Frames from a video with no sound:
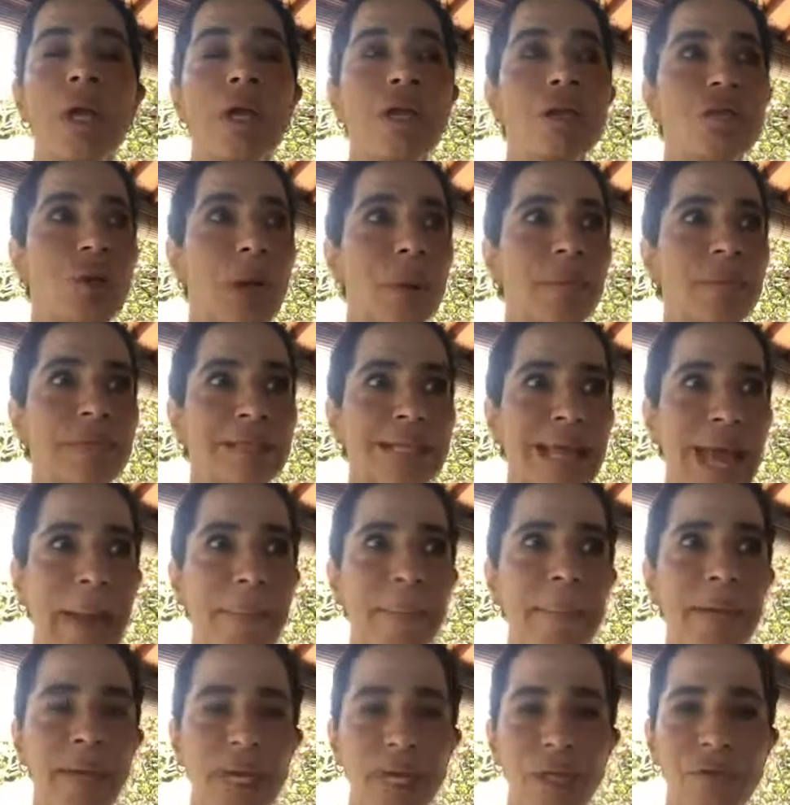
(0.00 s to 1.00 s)
So I'm
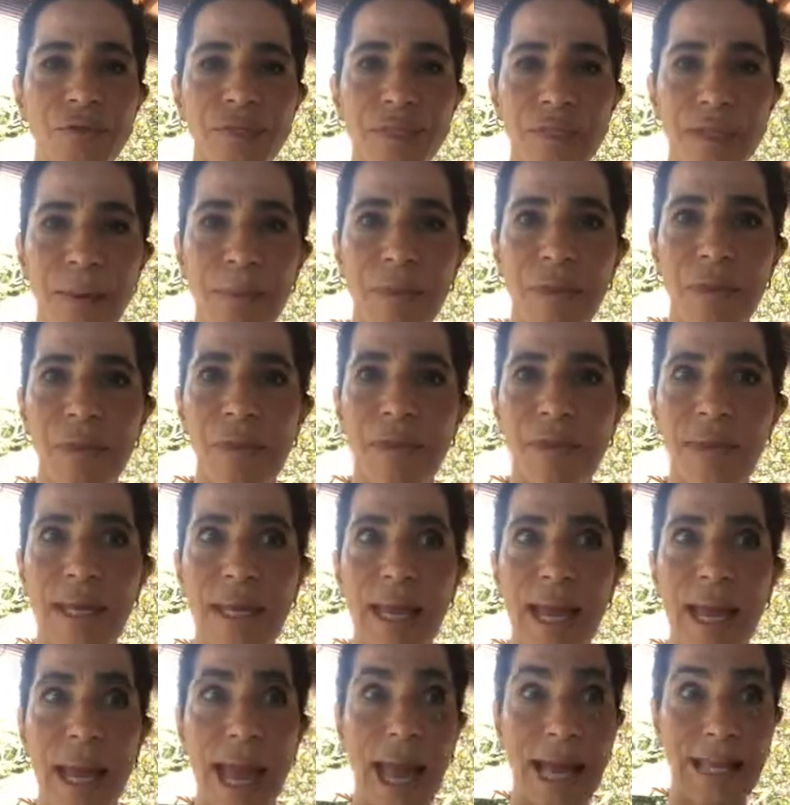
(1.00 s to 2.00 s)
tapping into something that
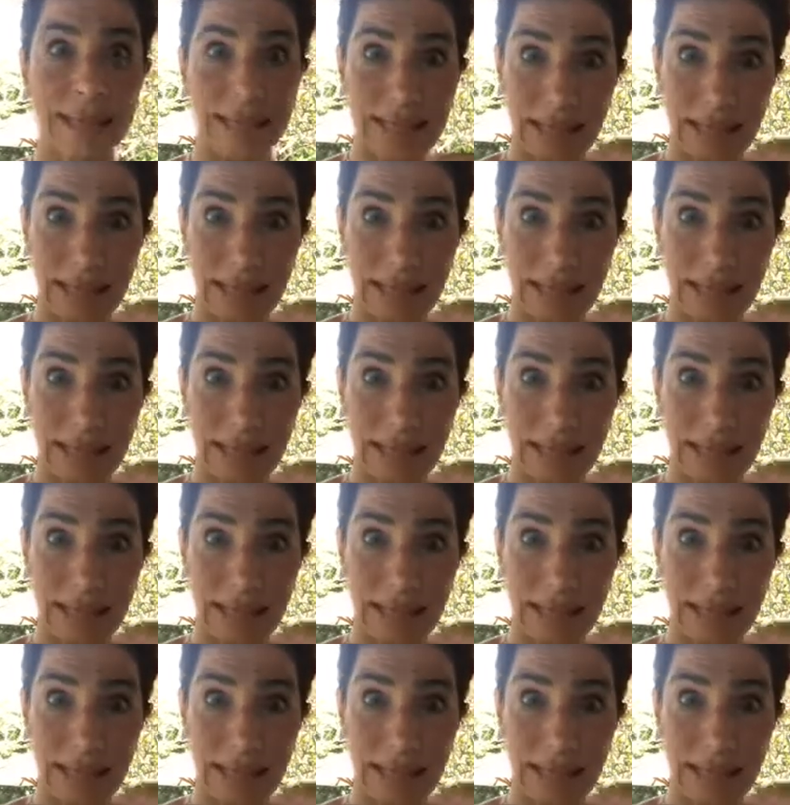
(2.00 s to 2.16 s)
at